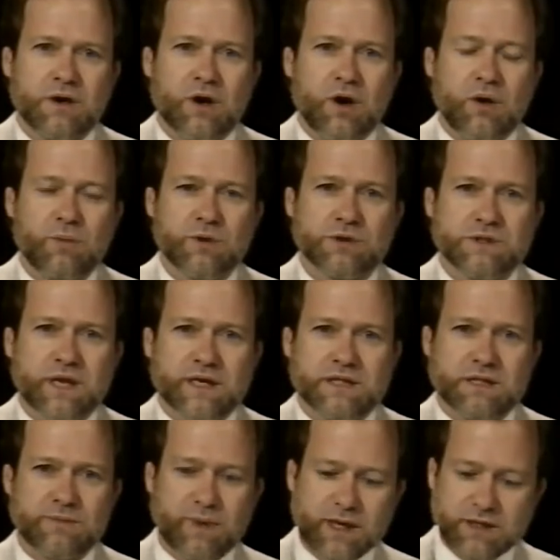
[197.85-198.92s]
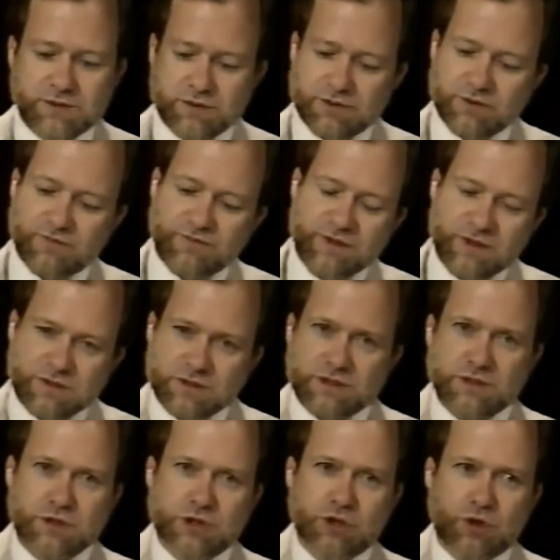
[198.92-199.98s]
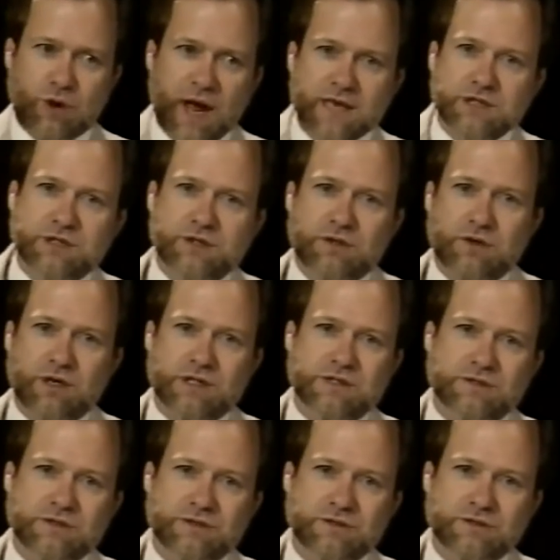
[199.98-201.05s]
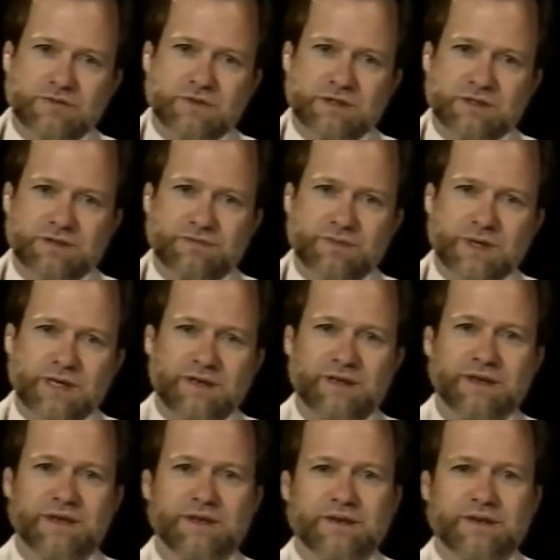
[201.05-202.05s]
almost like somebody took their fingers and scratched across the surface and made